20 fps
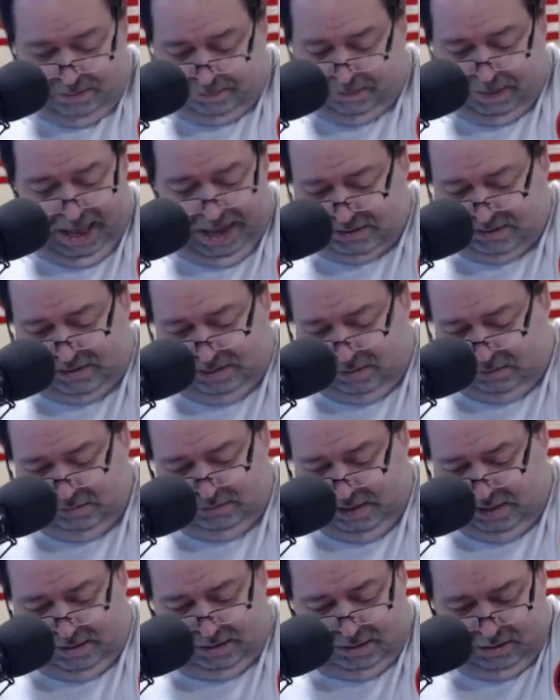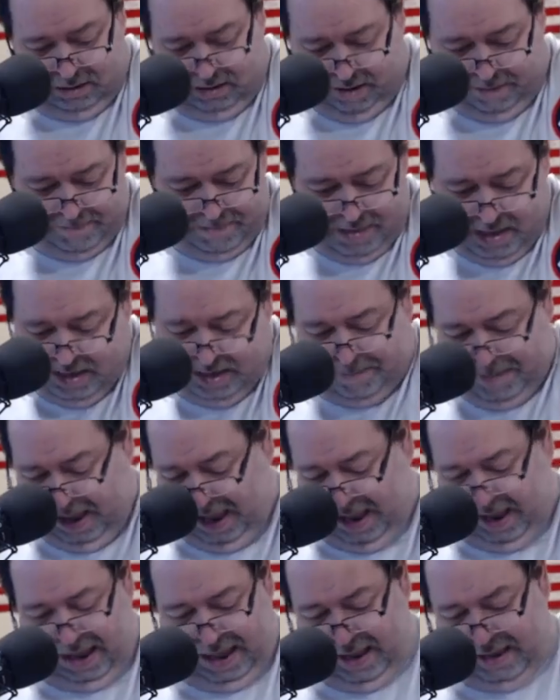Blackstone that could cook 1,000,000
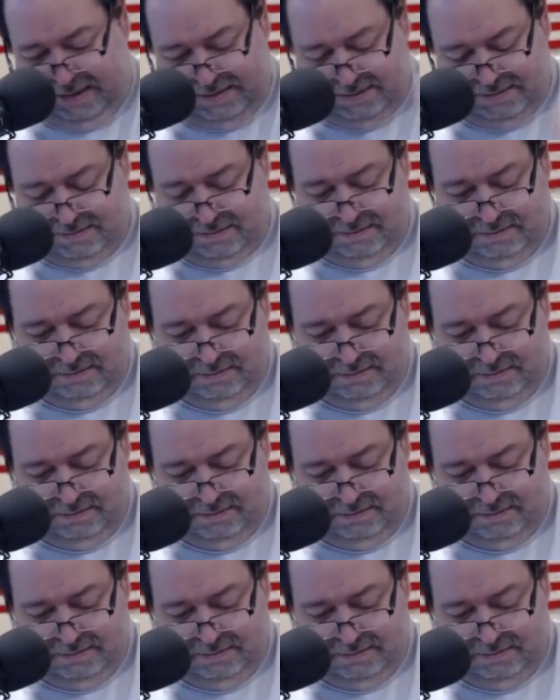pancakes.